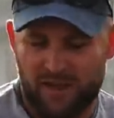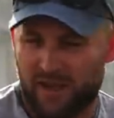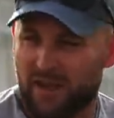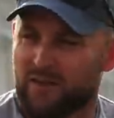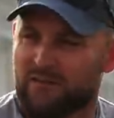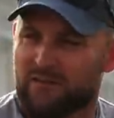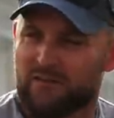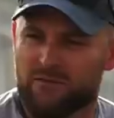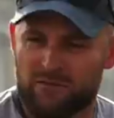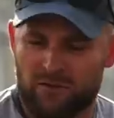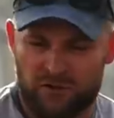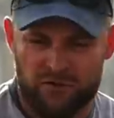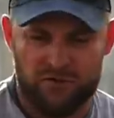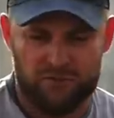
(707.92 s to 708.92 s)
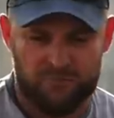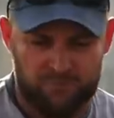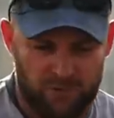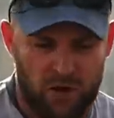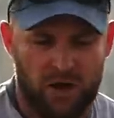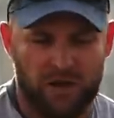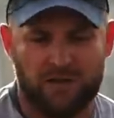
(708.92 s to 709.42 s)
at hand, and trying to
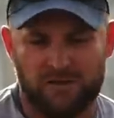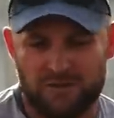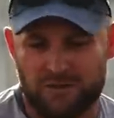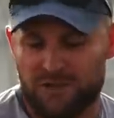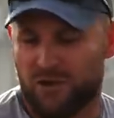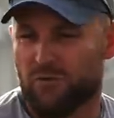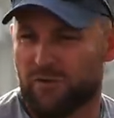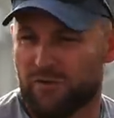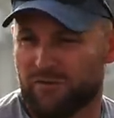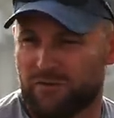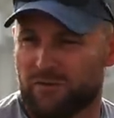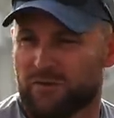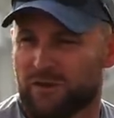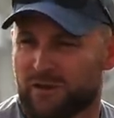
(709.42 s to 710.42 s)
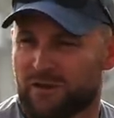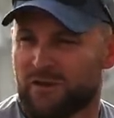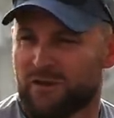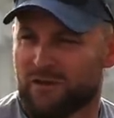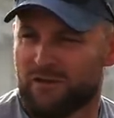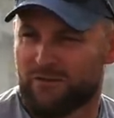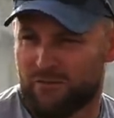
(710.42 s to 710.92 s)
bind and gel this unit
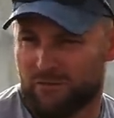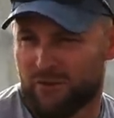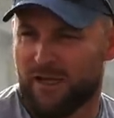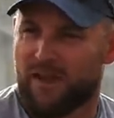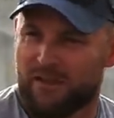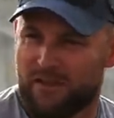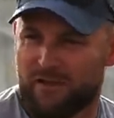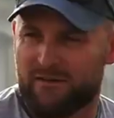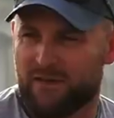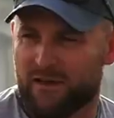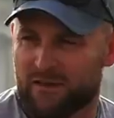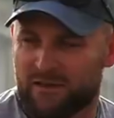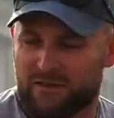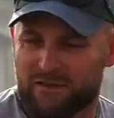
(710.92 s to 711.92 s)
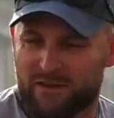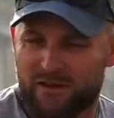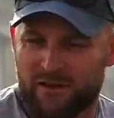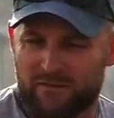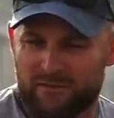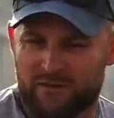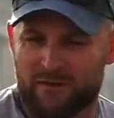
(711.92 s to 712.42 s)
to allow that talent
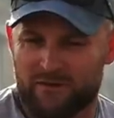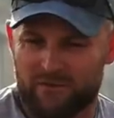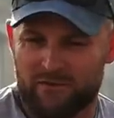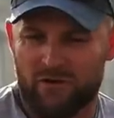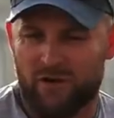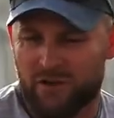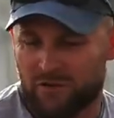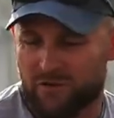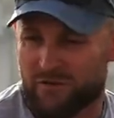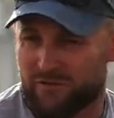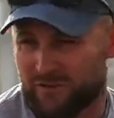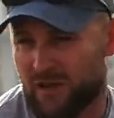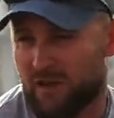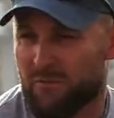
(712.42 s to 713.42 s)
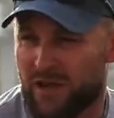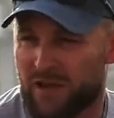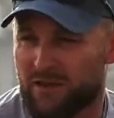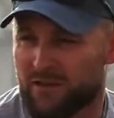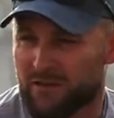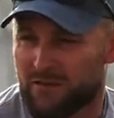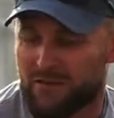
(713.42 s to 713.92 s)
as an entire unit to come
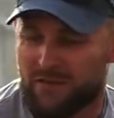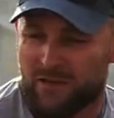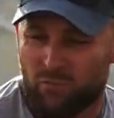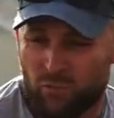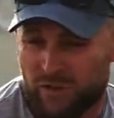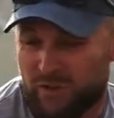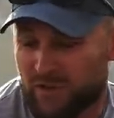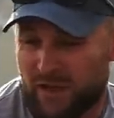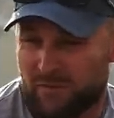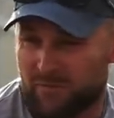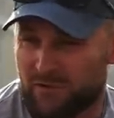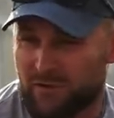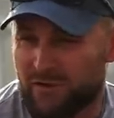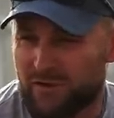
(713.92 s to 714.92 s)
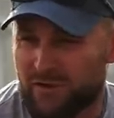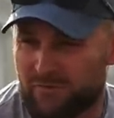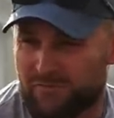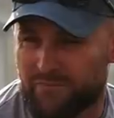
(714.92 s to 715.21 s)
out and win games of cricket.